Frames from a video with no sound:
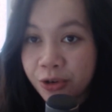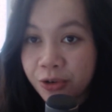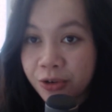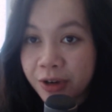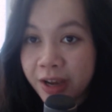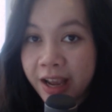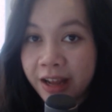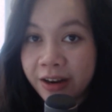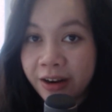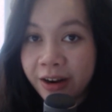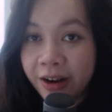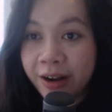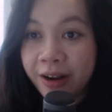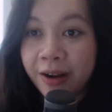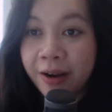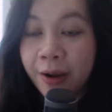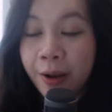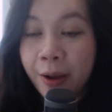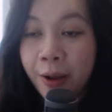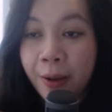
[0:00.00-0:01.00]

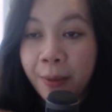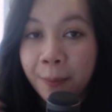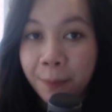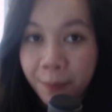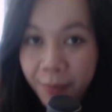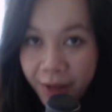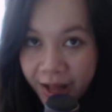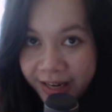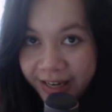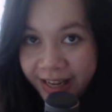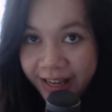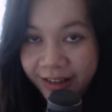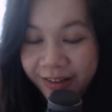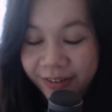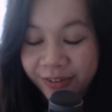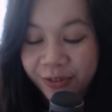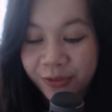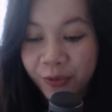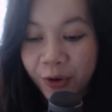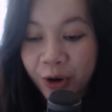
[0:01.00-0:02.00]
creator
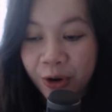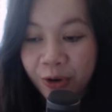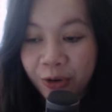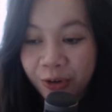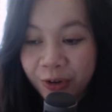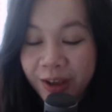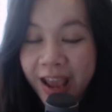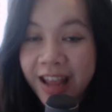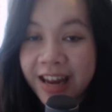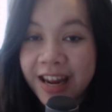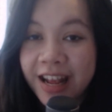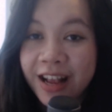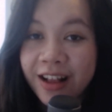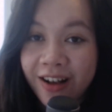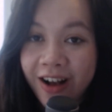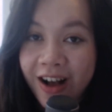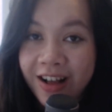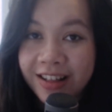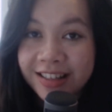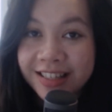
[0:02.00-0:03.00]
money for creating
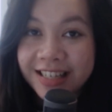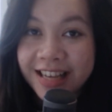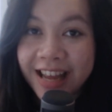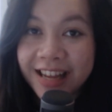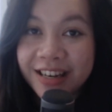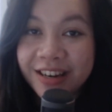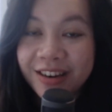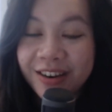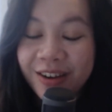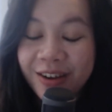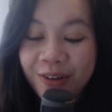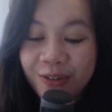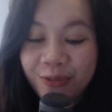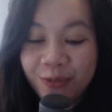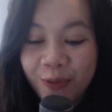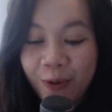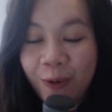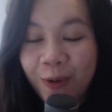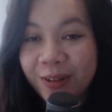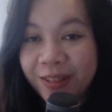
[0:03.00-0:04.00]
content
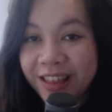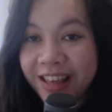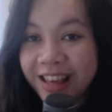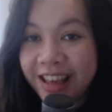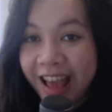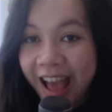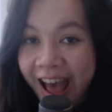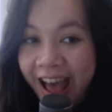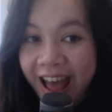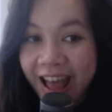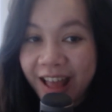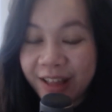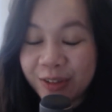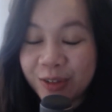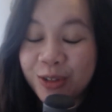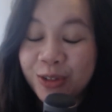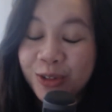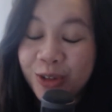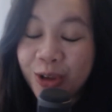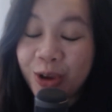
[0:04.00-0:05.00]
for the
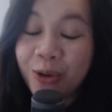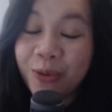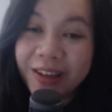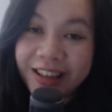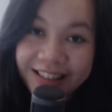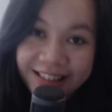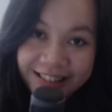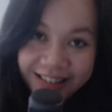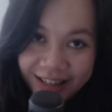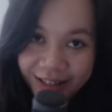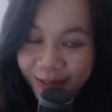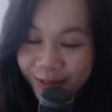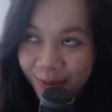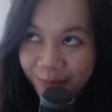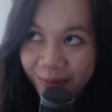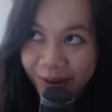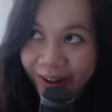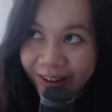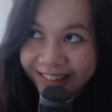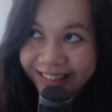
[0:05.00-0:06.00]
ads to exist
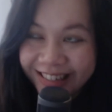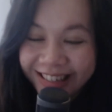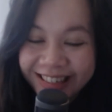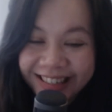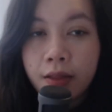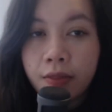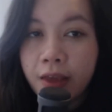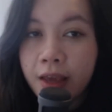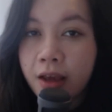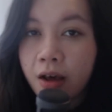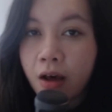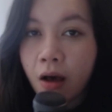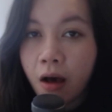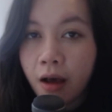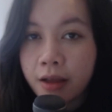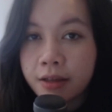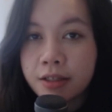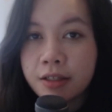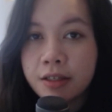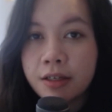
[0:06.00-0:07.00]
upon. The
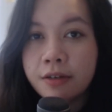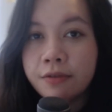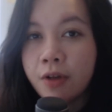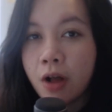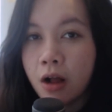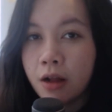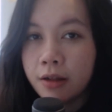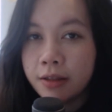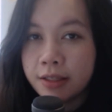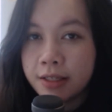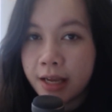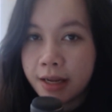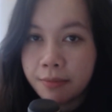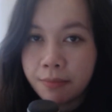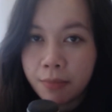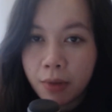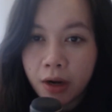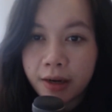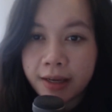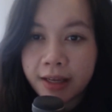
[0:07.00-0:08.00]
cost of
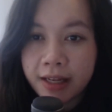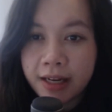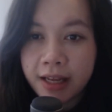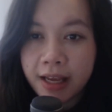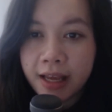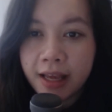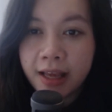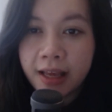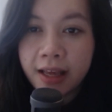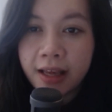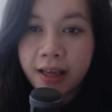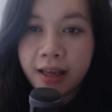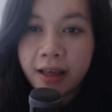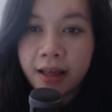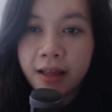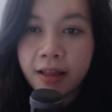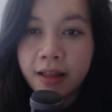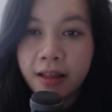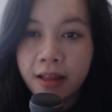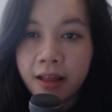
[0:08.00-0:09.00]
content
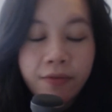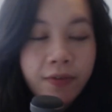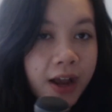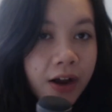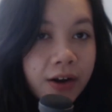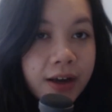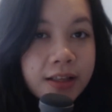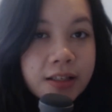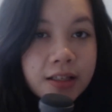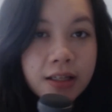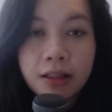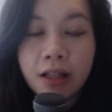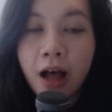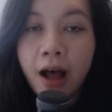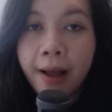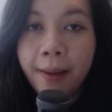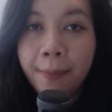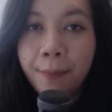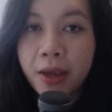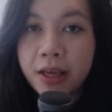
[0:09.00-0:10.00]
marketing varies a
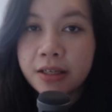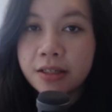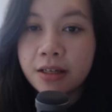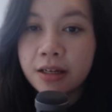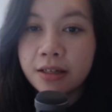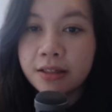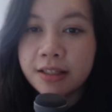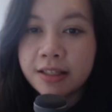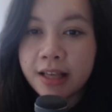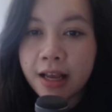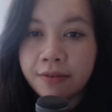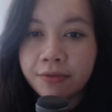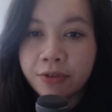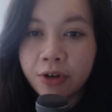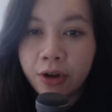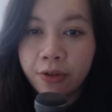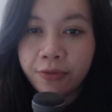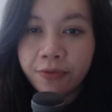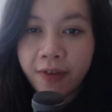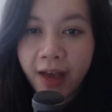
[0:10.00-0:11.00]
lot based on
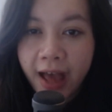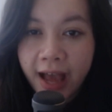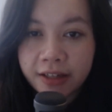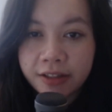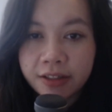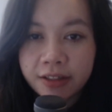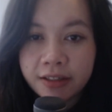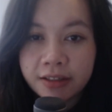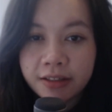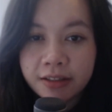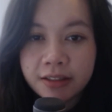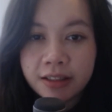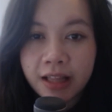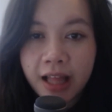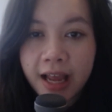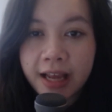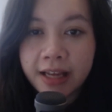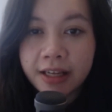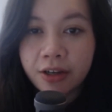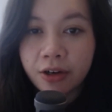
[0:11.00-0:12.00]
several factors,
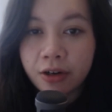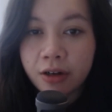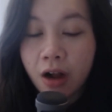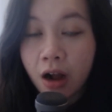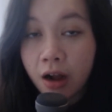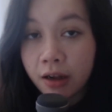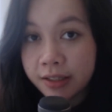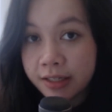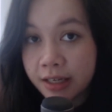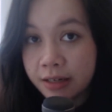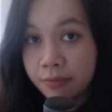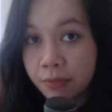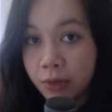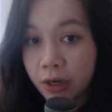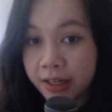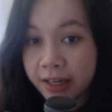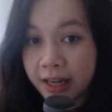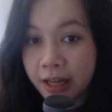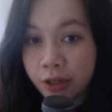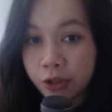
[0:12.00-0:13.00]
like your content
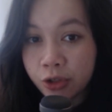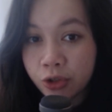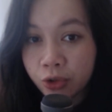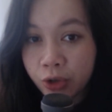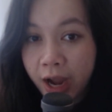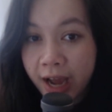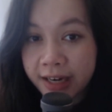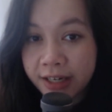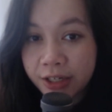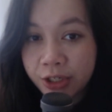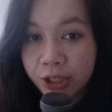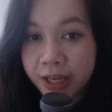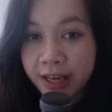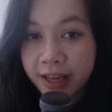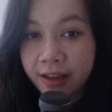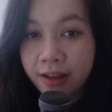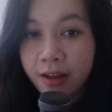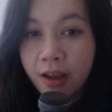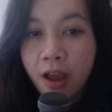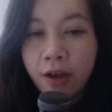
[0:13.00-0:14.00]
marketing strategy.